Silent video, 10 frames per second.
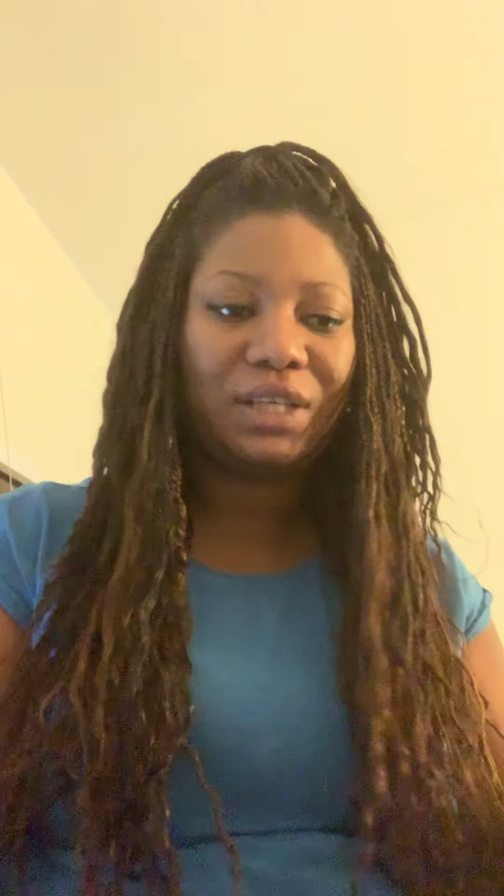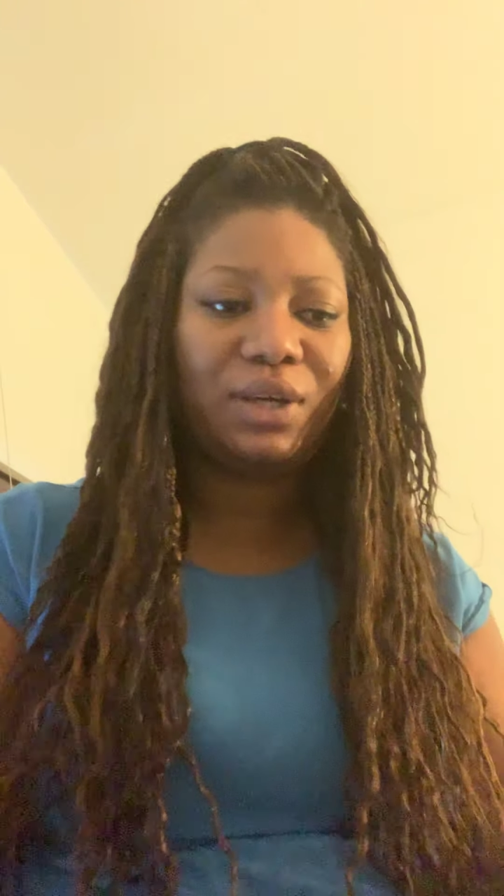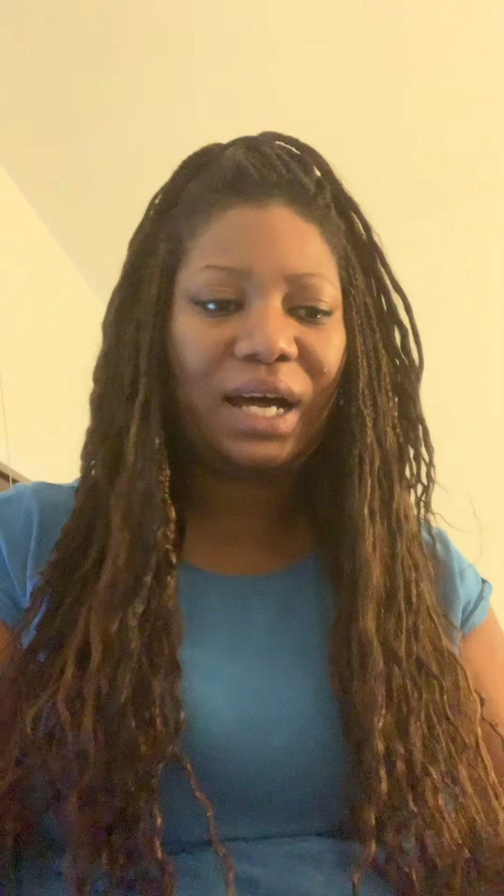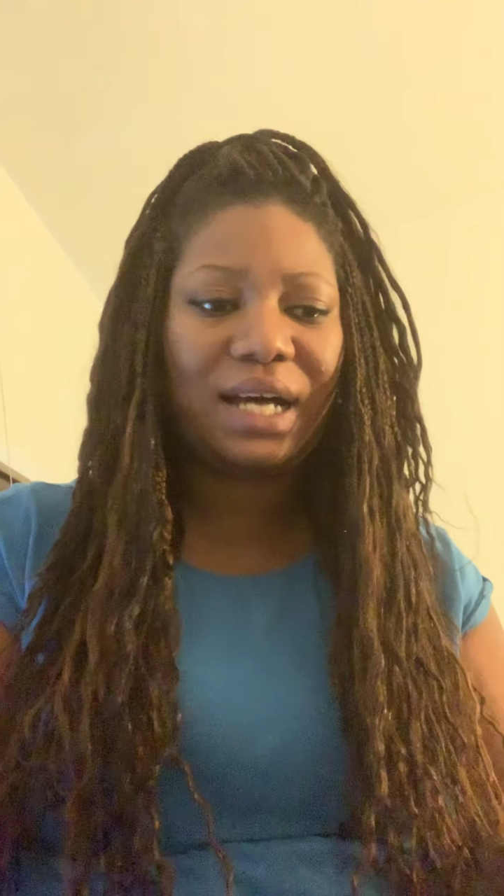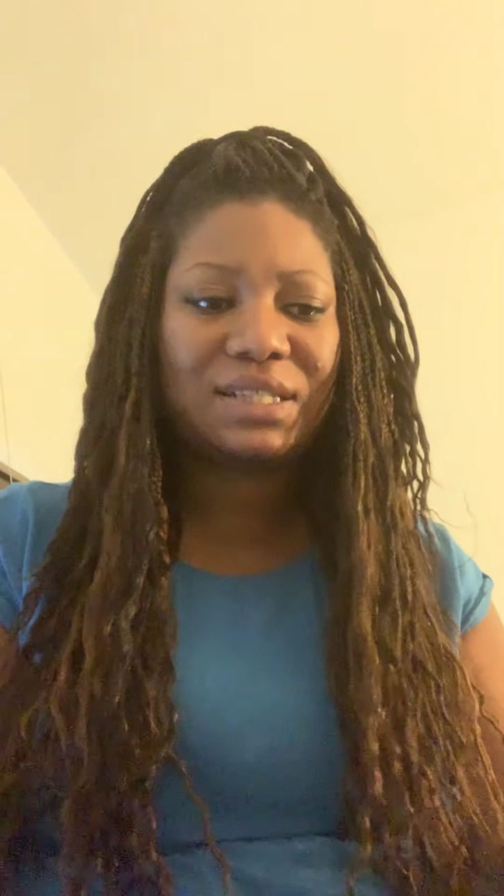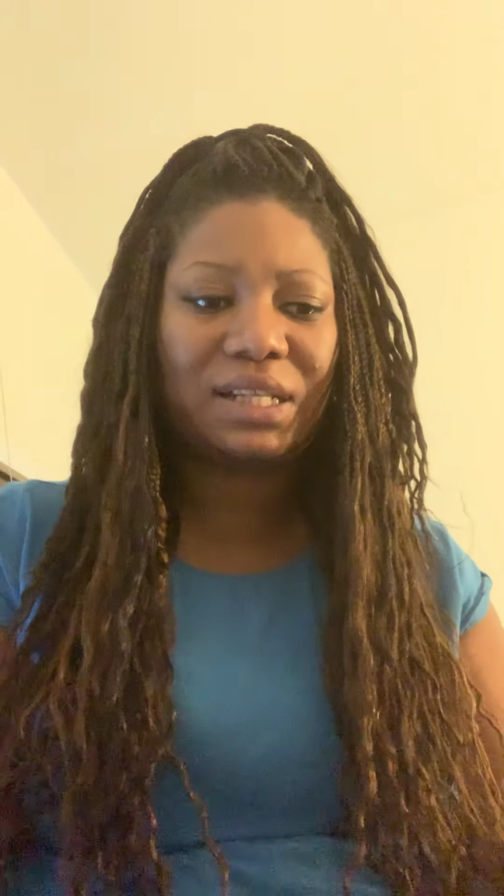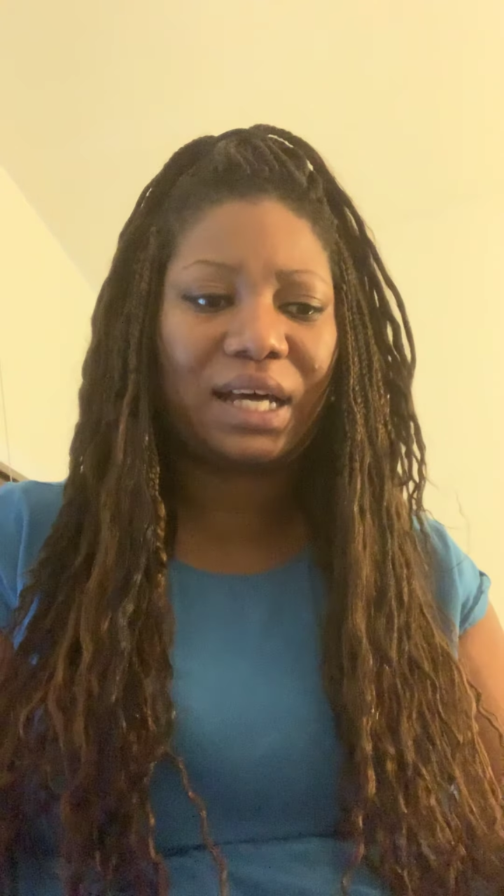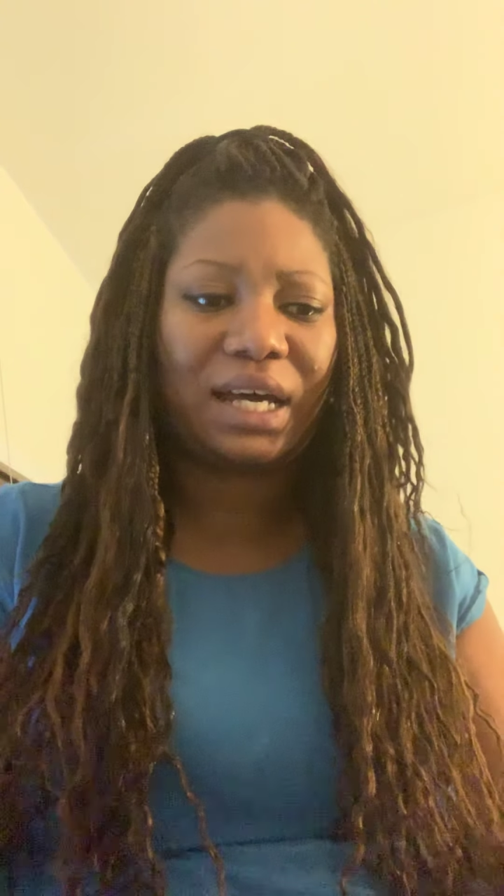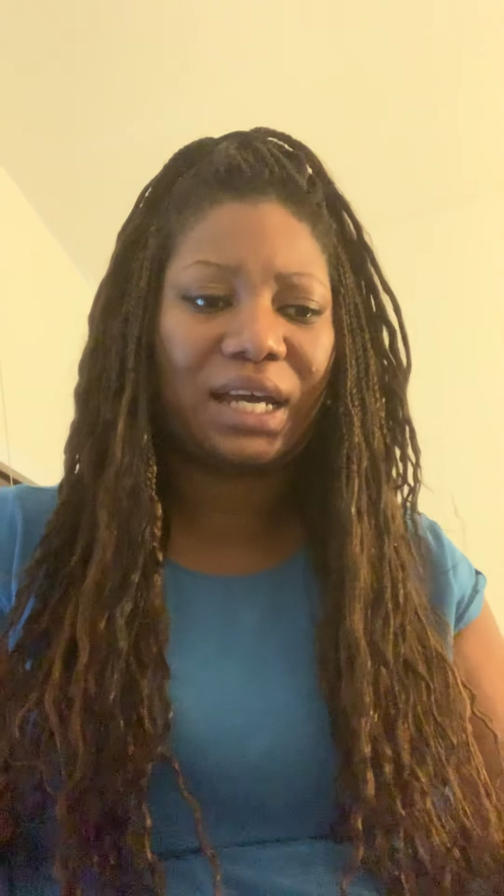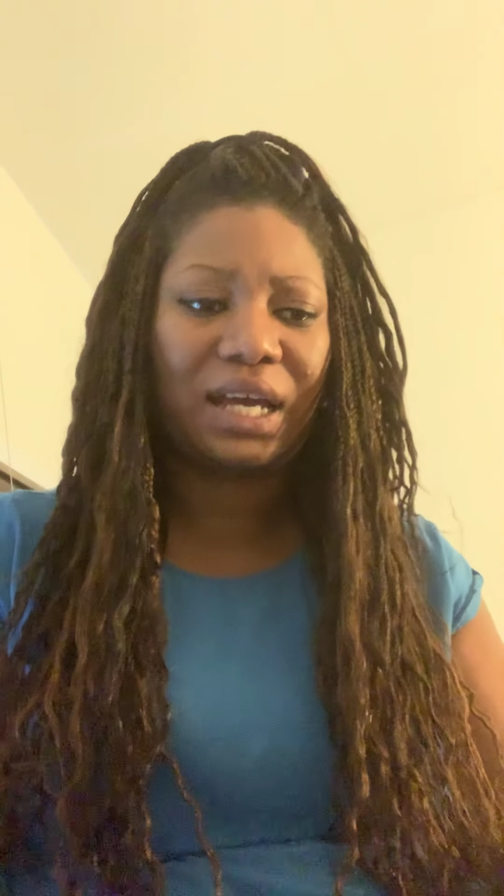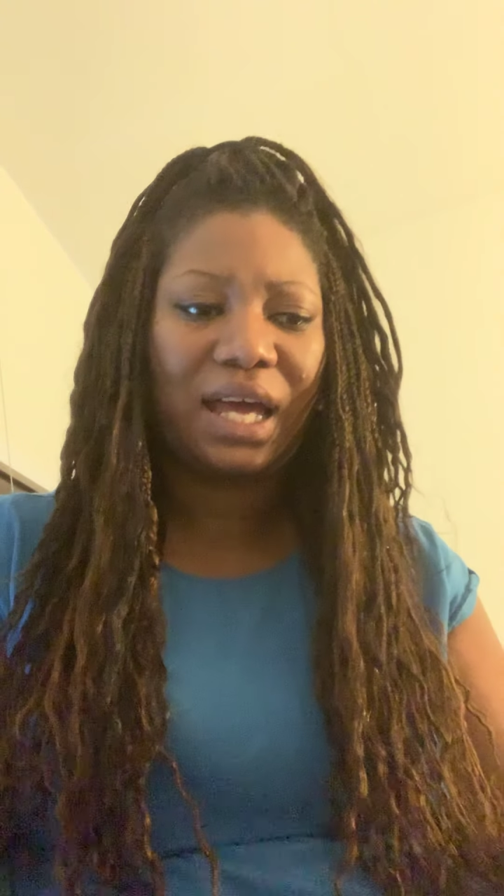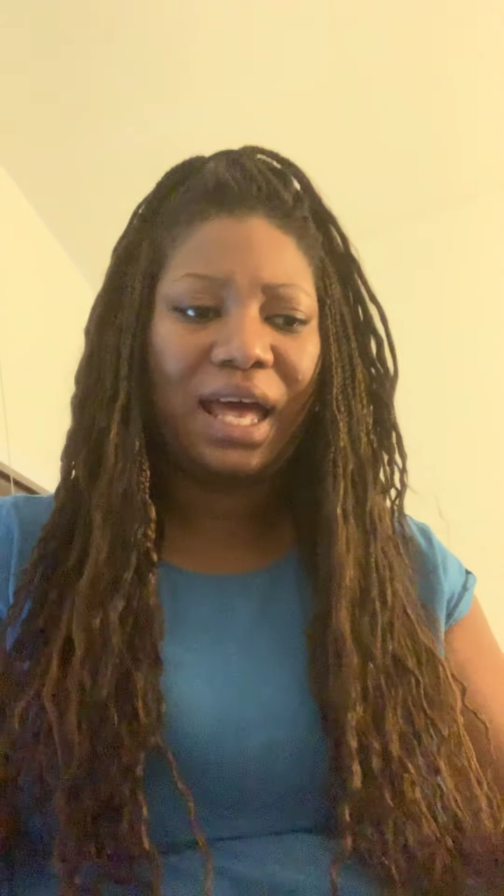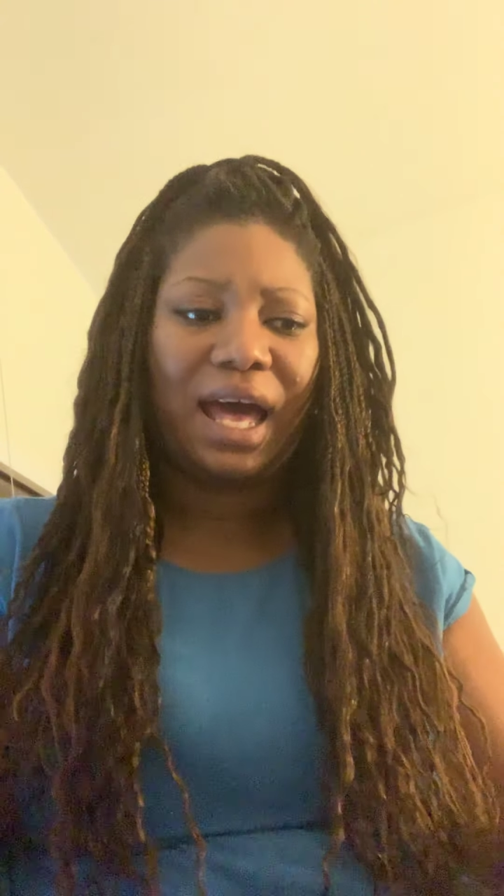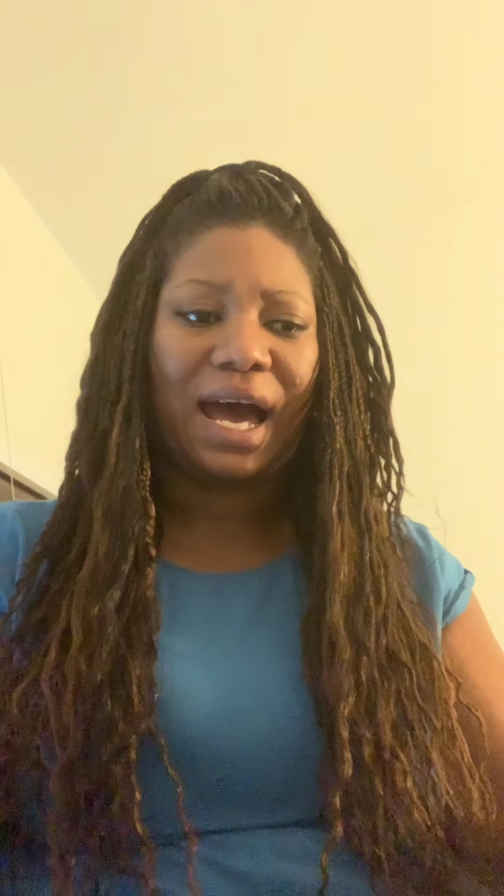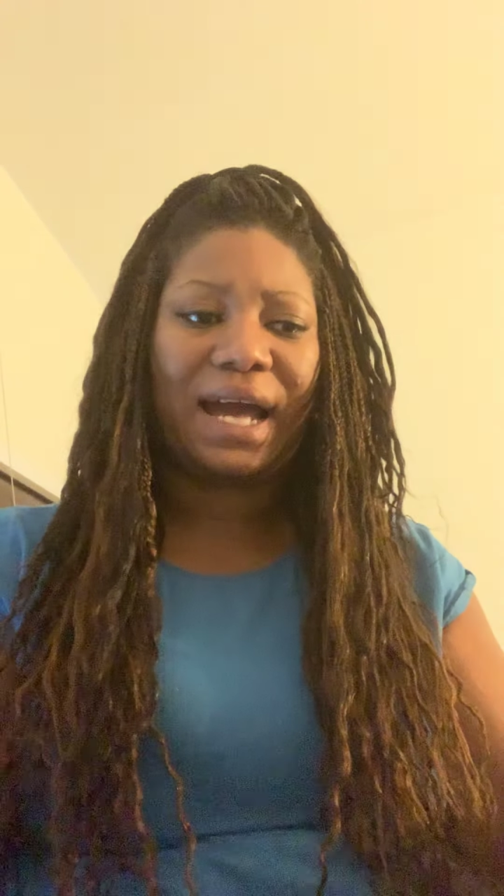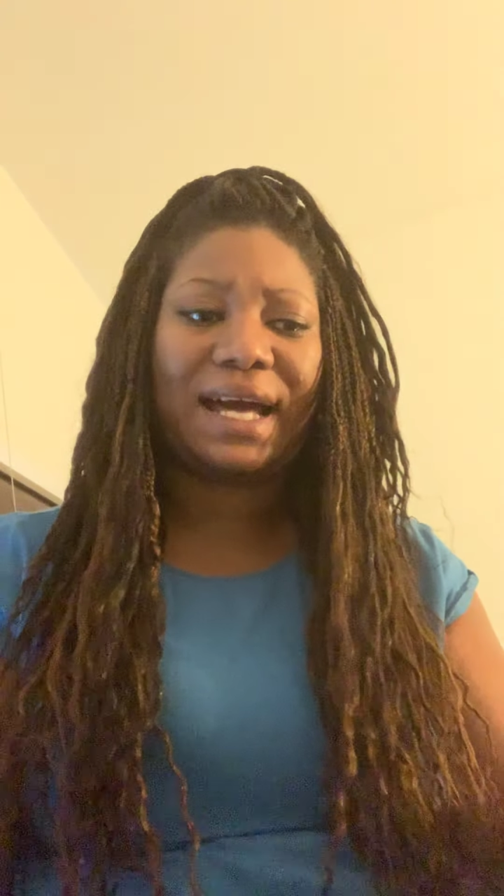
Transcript: you guys are like I